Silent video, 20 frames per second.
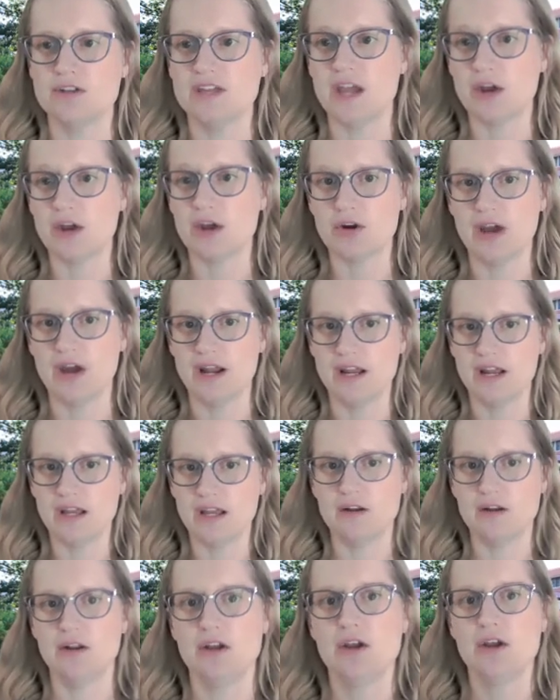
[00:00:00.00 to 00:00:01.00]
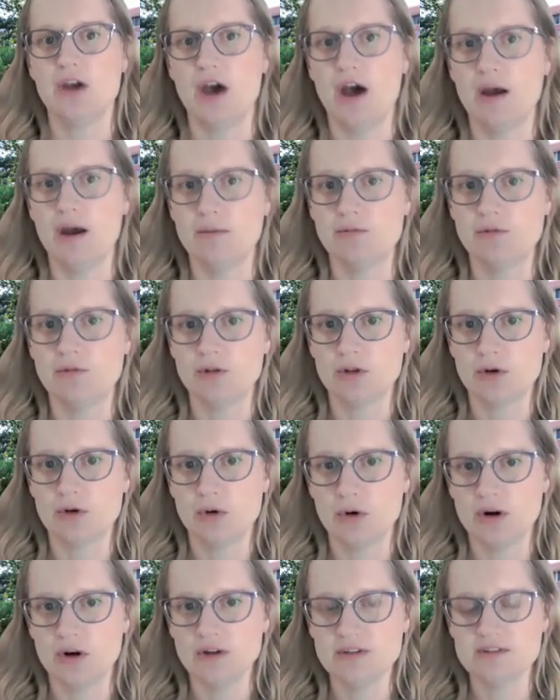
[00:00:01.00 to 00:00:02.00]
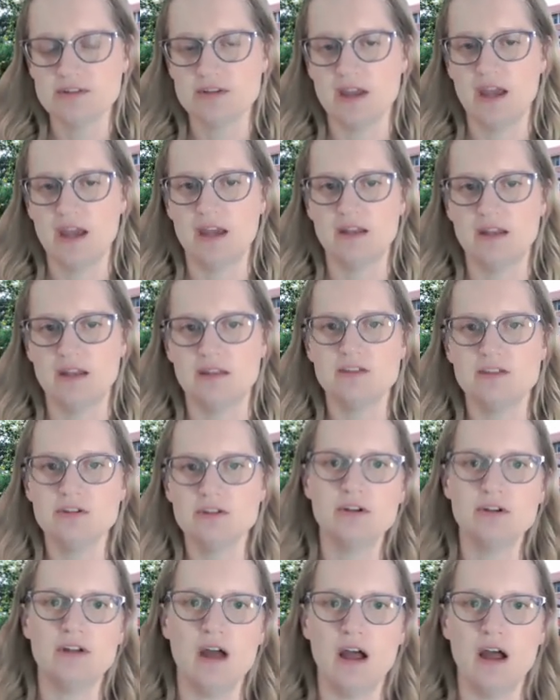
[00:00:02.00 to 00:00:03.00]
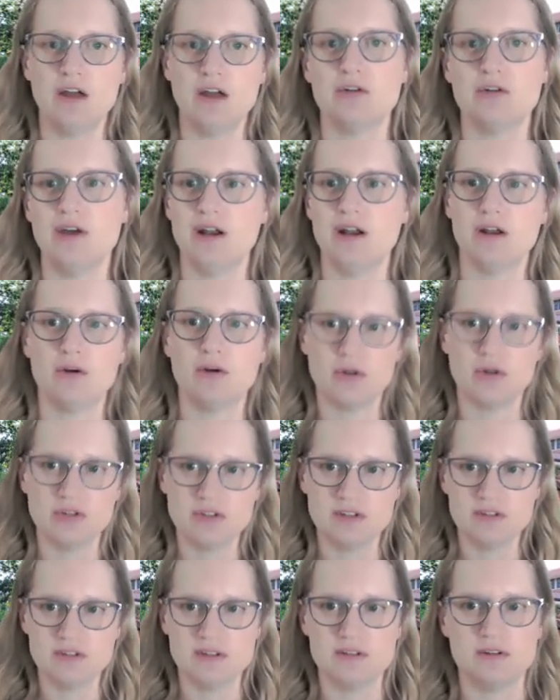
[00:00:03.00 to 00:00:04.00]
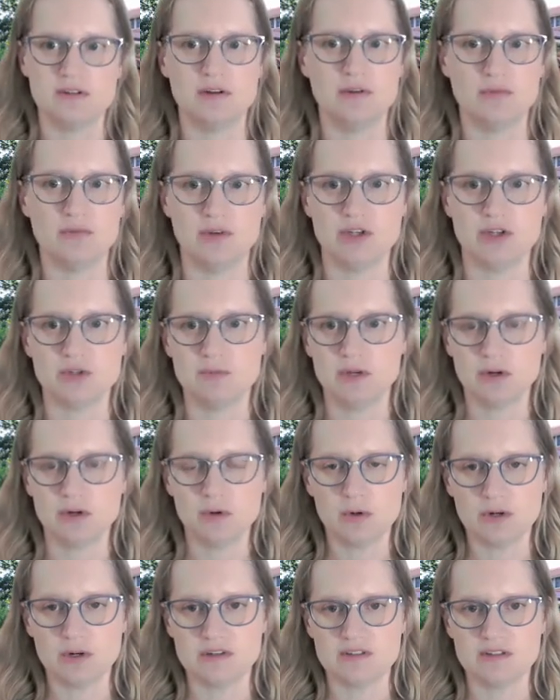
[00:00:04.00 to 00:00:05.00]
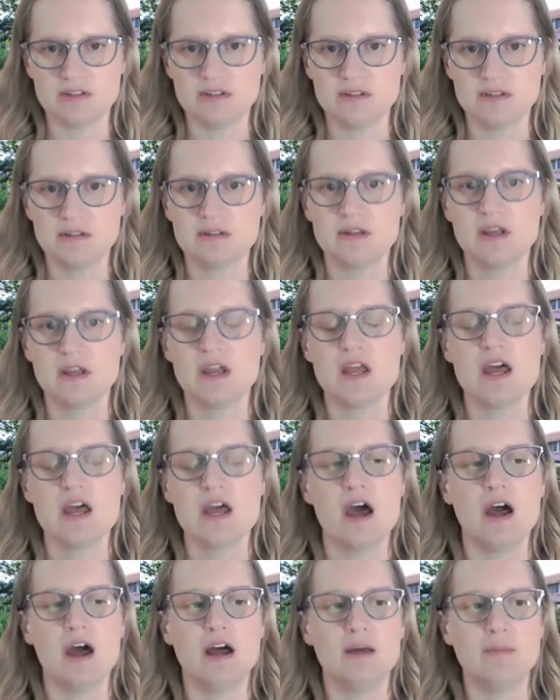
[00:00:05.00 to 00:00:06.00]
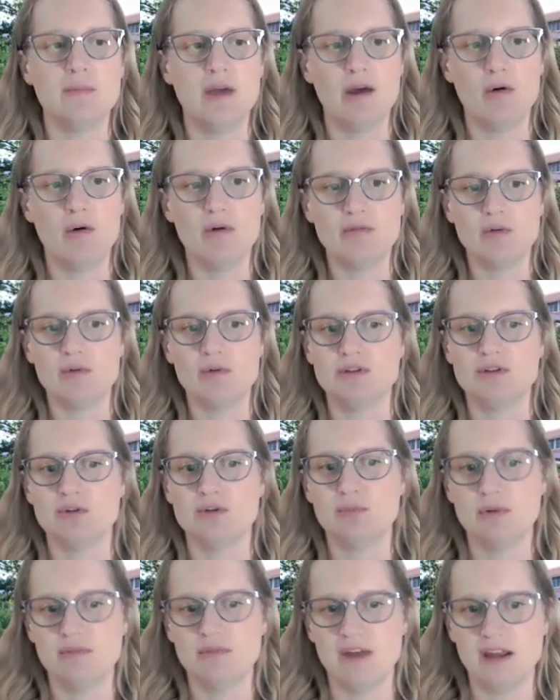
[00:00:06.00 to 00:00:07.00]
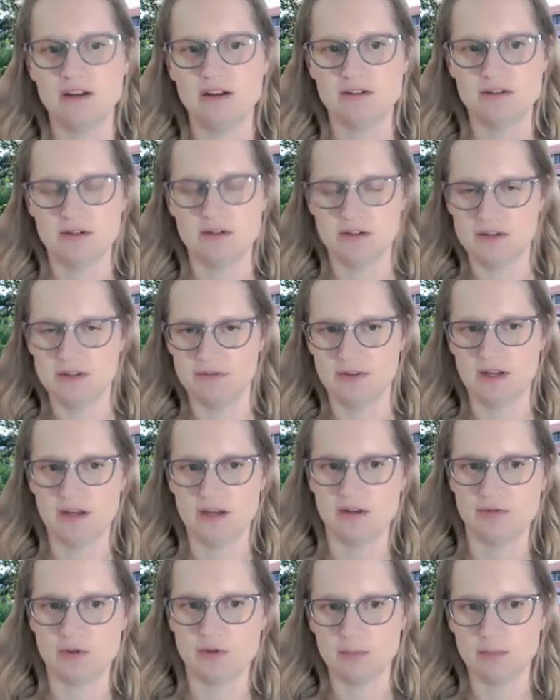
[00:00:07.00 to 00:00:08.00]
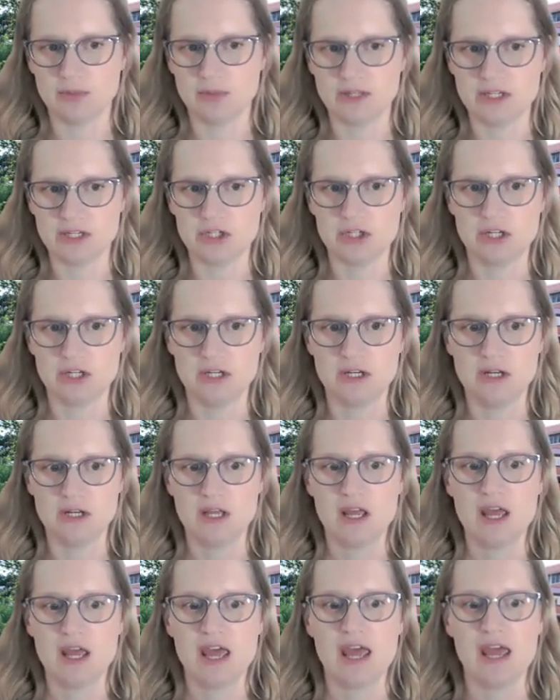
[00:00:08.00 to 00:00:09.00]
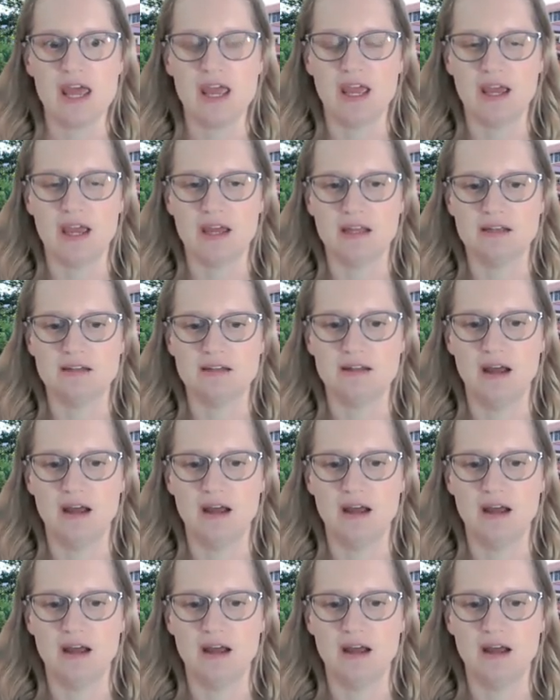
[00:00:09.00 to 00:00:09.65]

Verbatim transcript: get credit for the course? And these are not credit courses, these are enrichment courses. However, we do provide a certificate of completion, and